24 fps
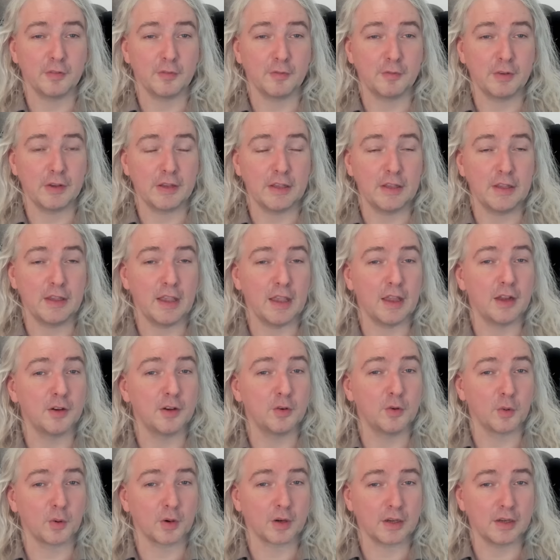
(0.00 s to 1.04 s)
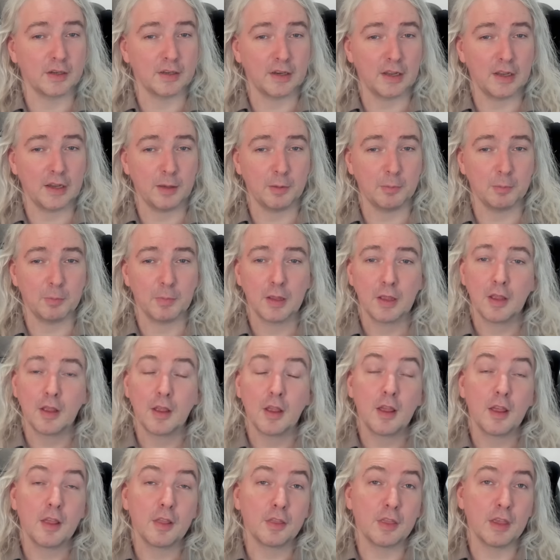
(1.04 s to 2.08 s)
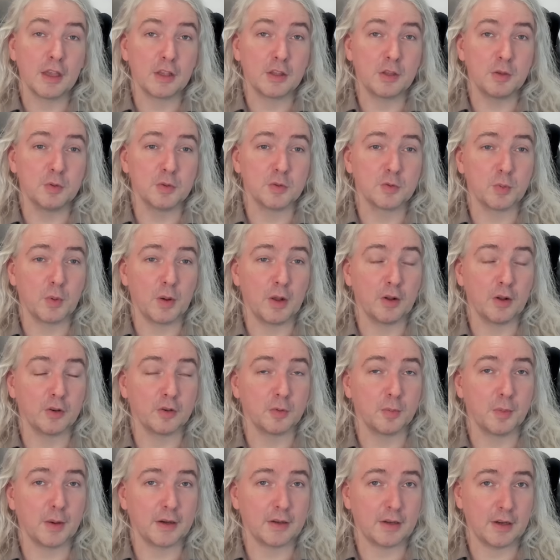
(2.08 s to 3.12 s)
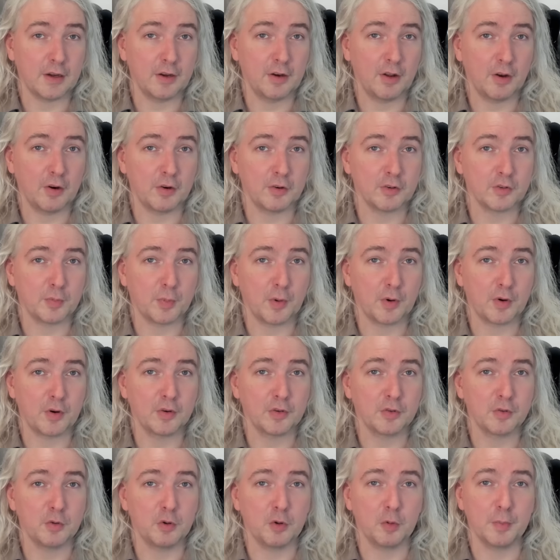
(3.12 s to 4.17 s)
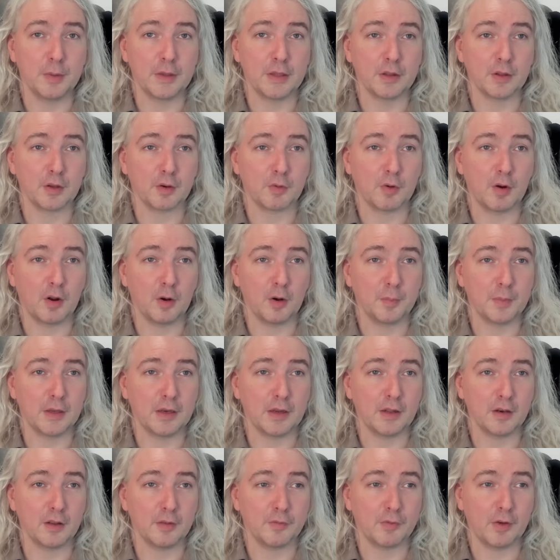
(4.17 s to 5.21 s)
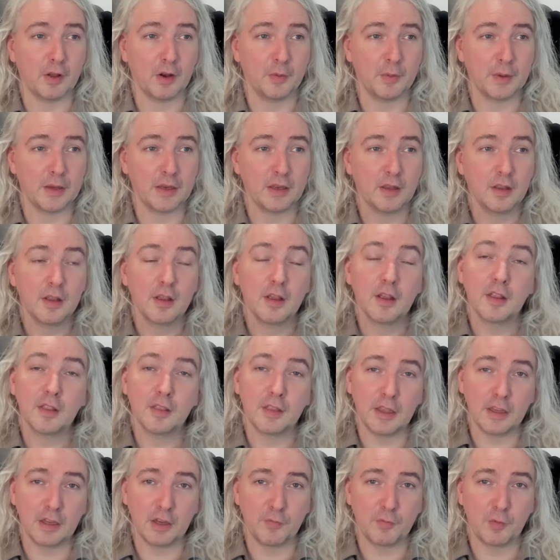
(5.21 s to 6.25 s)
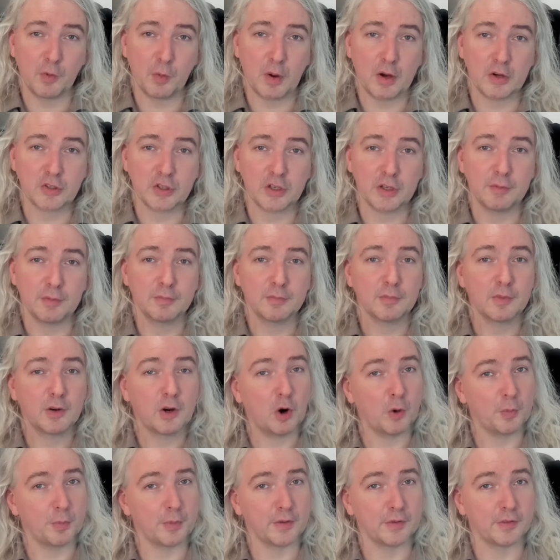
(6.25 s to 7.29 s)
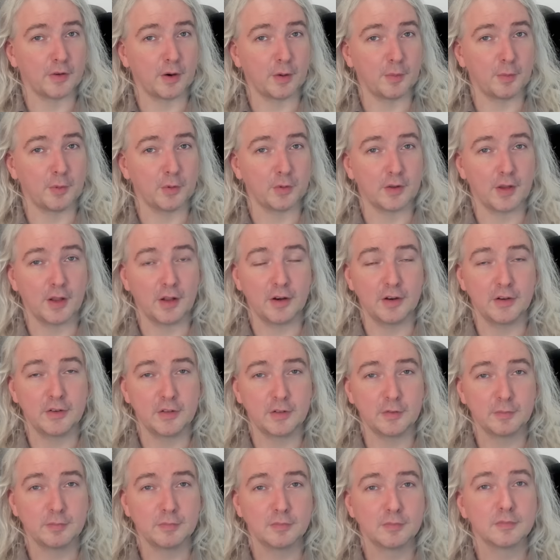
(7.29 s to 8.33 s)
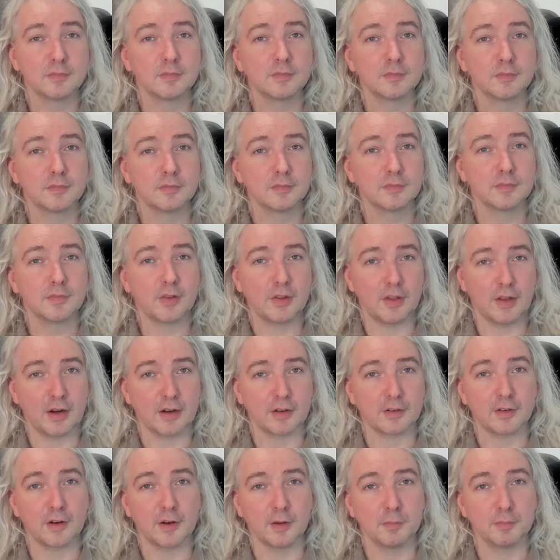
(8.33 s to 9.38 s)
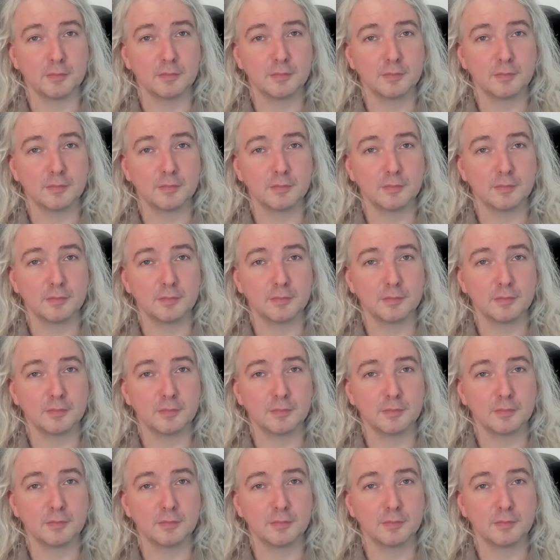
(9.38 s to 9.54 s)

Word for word: Vicky, and Dorky Dane. Thank you as well to my $10 supporters who will be in the crawl immediately following. Thank you for watching. Hope this has armed you with knowledge. See you next time.